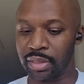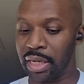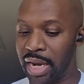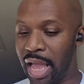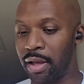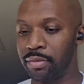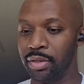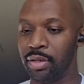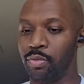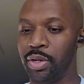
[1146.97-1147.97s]
Now,
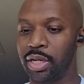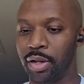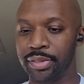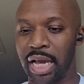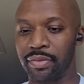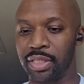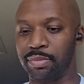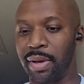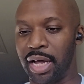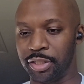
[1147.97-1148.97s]
we close out this
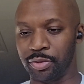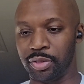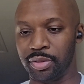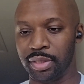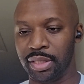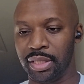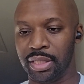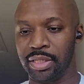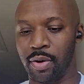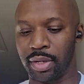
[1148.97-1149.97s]
module
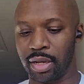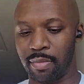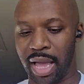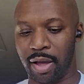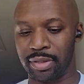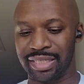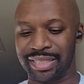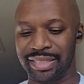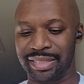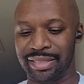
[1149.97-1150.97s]
talking about
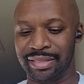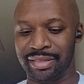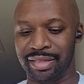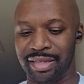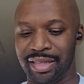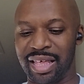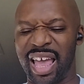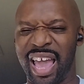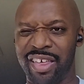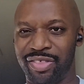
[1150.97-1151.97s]
the
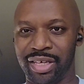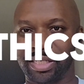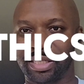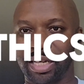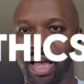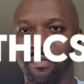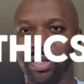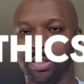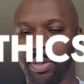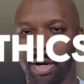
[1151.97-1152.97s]
ethics of
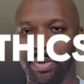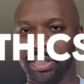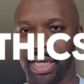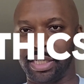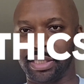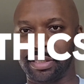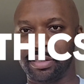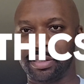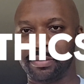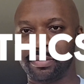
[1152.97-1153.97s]
experimentation.
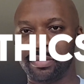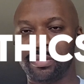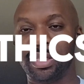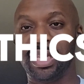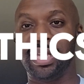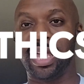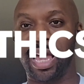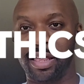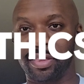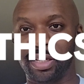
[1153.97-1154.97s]
The
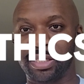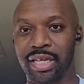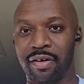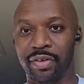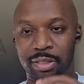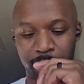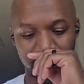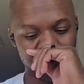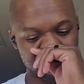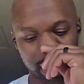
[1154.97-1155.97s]
ethics of
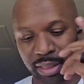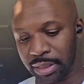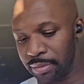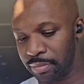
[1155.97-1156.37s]
experimentation.